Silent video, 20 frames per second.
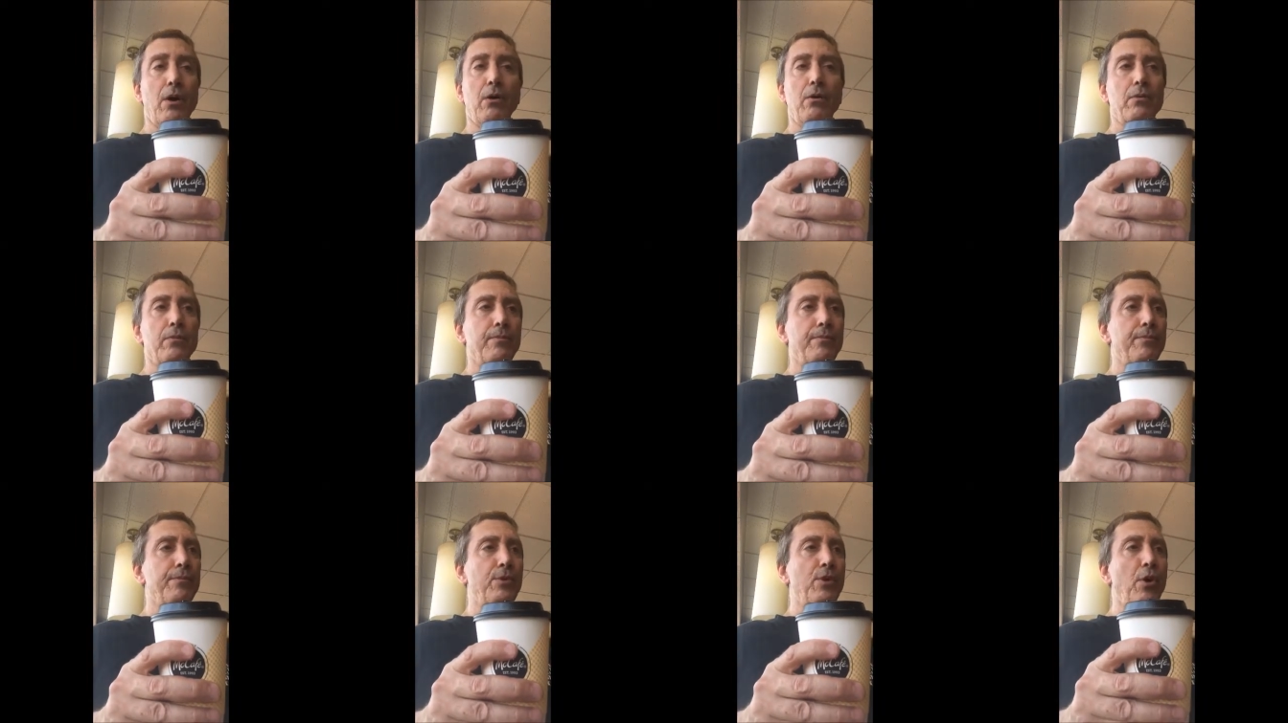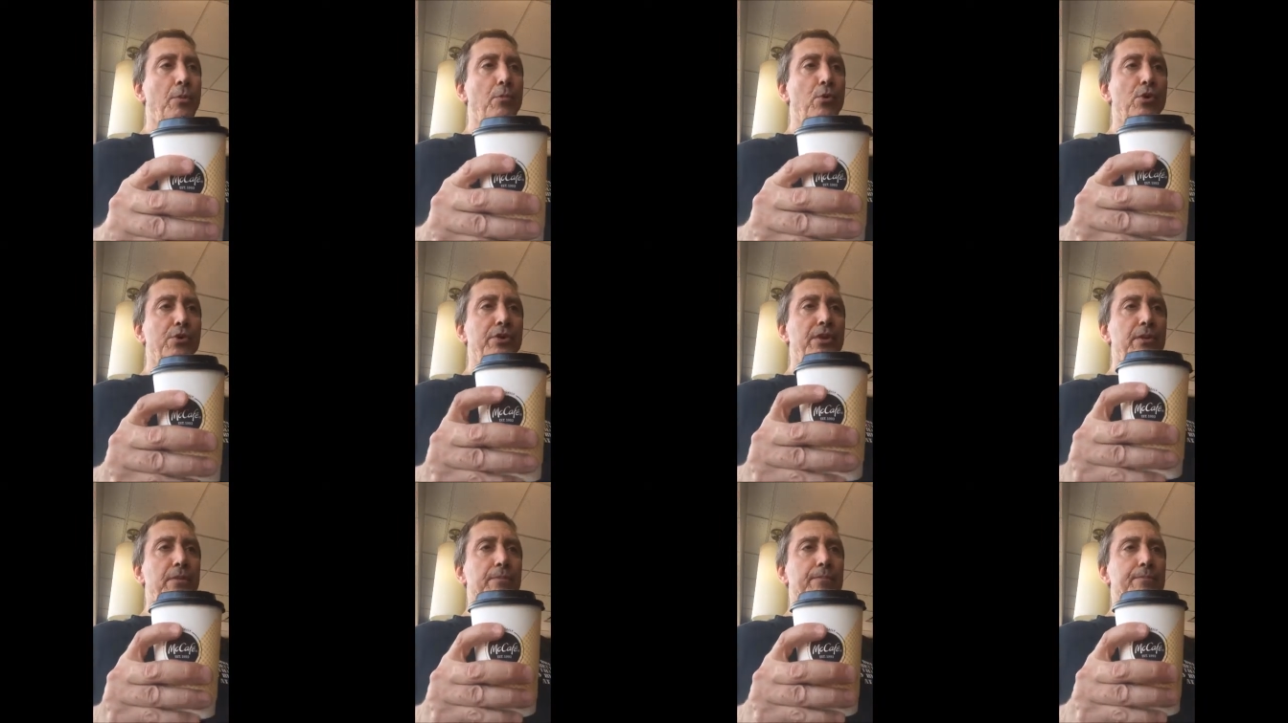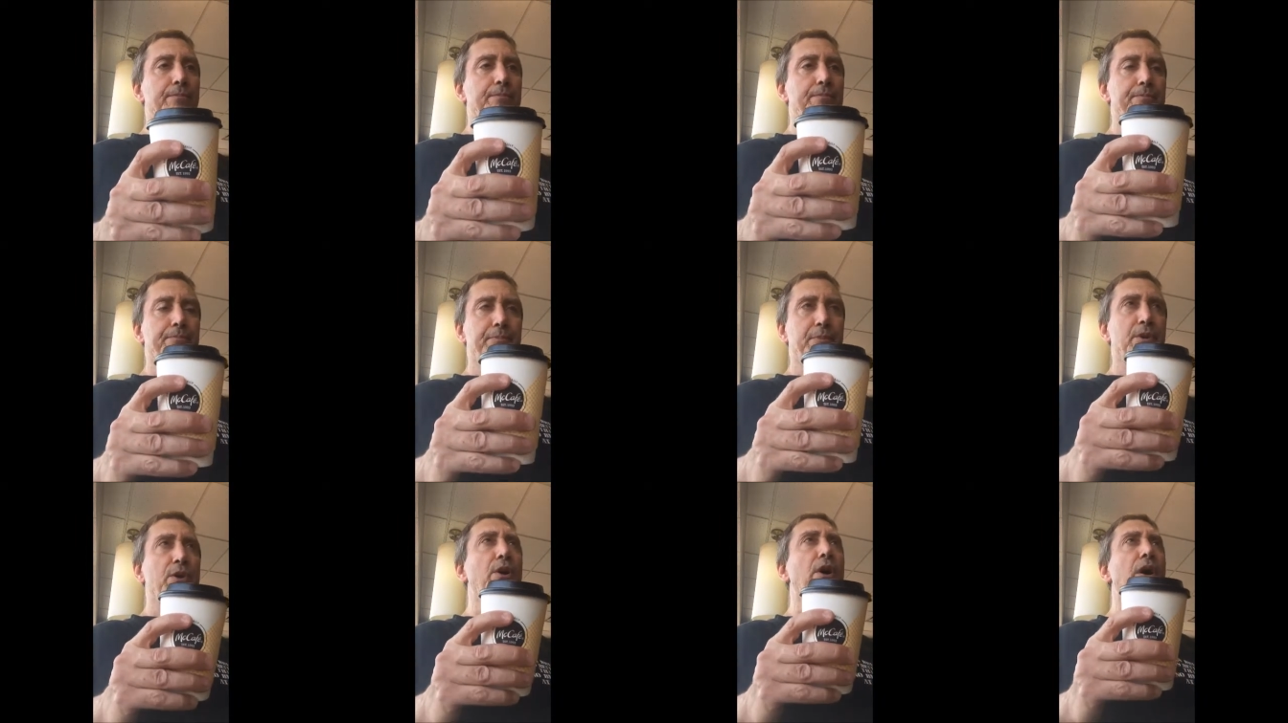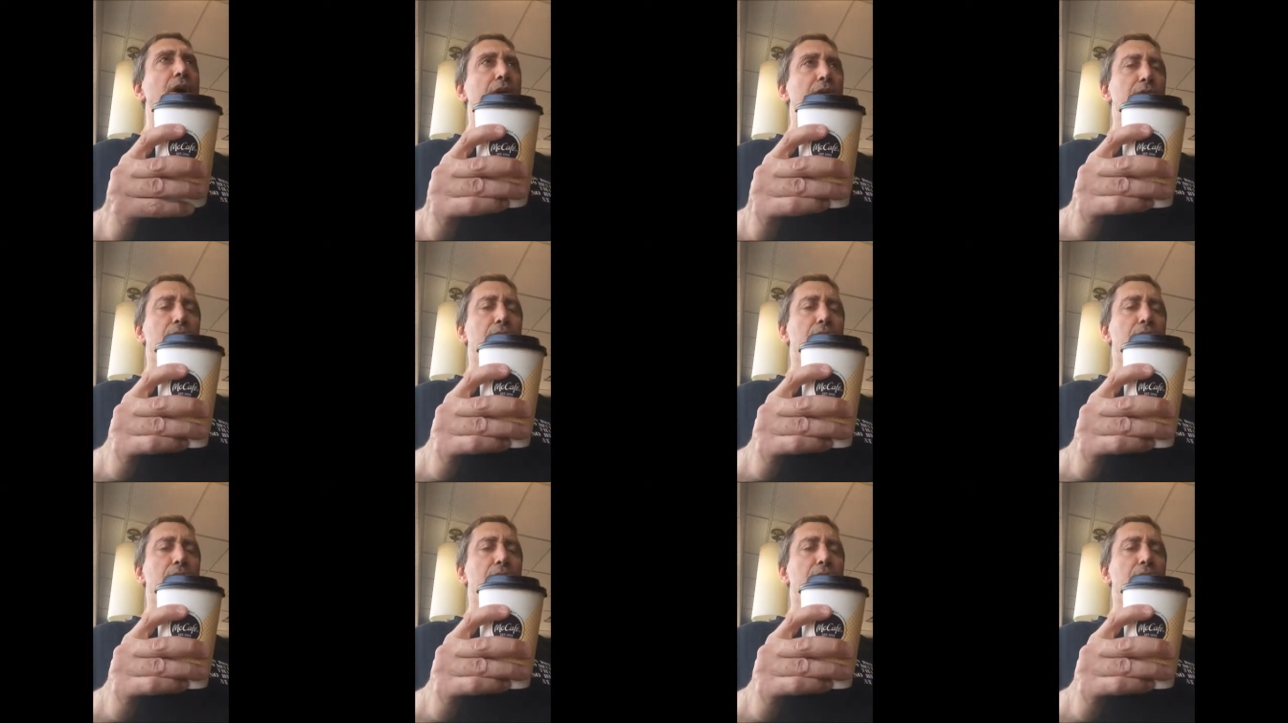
No, no more than. Go ahead, go